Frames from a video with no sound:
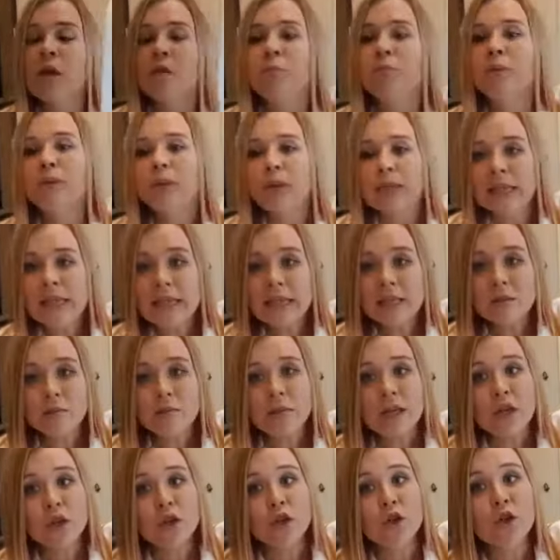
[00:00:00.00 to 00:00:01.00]
Please
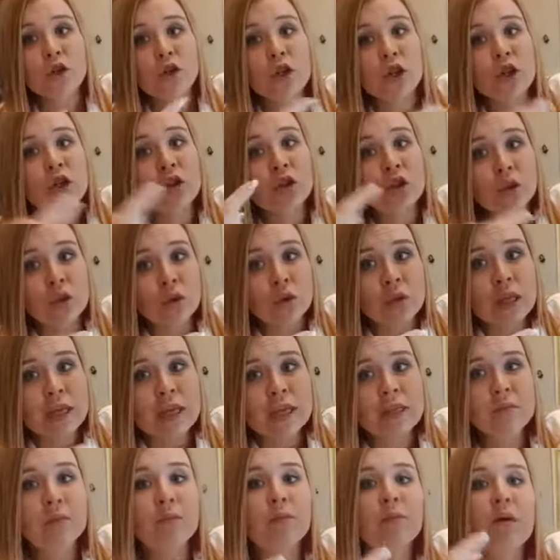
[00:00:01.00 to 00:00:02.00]
make sure to do
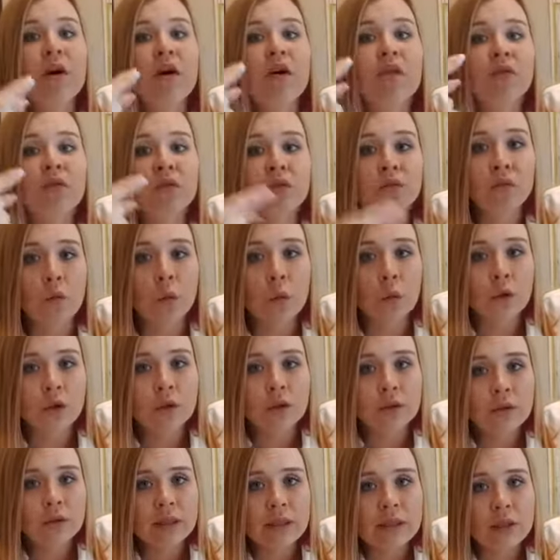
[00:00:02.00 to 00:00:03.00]
this before
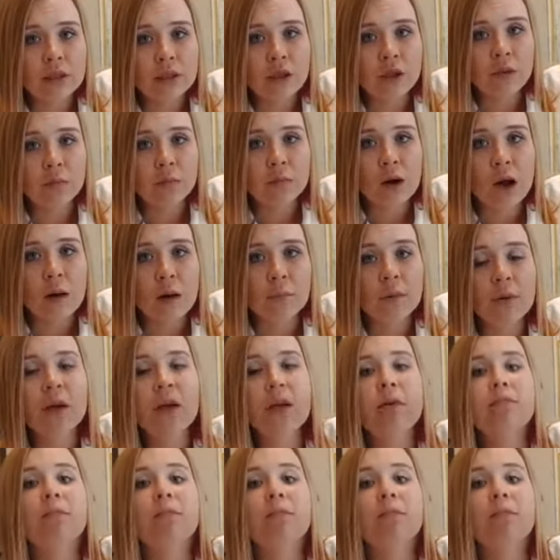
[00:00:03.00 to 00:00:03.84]
you list your property,